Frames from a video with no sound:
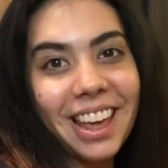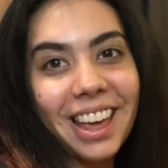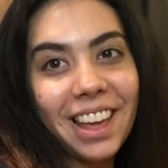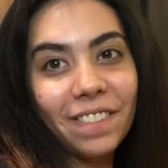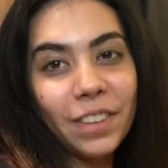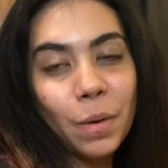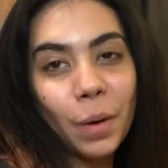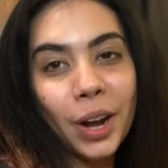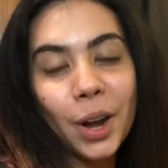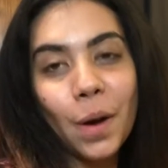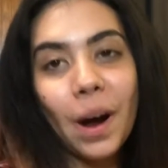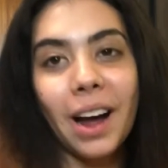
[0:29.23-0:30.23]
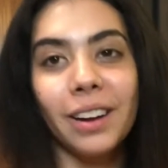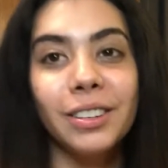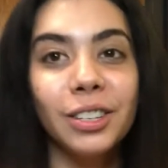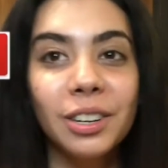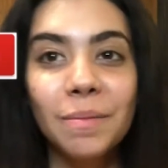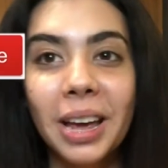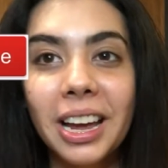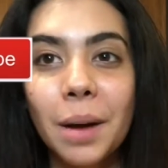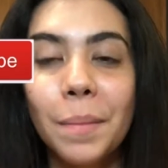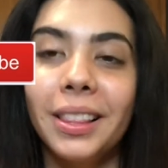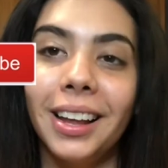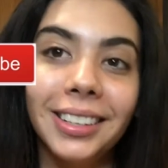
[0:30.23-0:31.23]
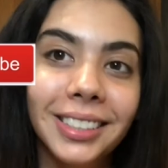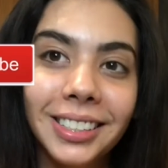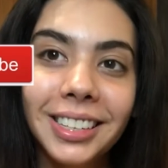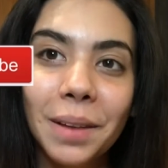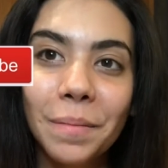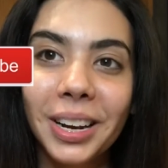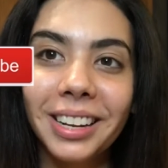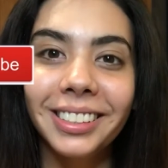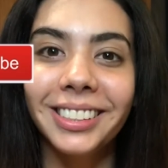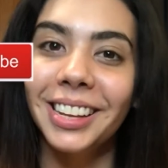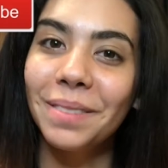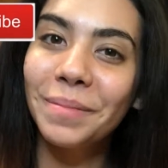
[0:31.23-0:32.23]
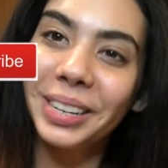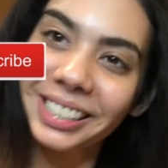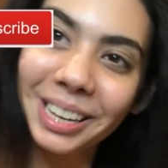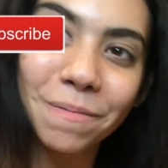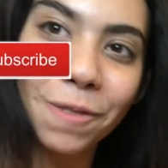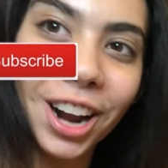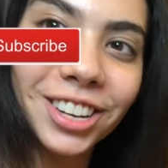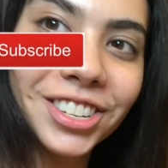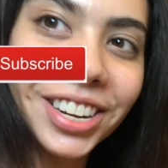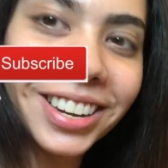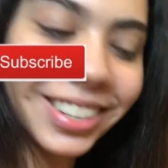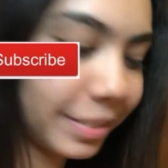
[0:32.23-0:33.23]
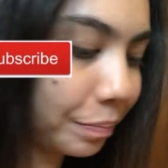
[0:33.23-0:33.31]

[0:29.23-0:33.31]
If you want to know how to do your makeup in less than 10 minutes, then please keep watching.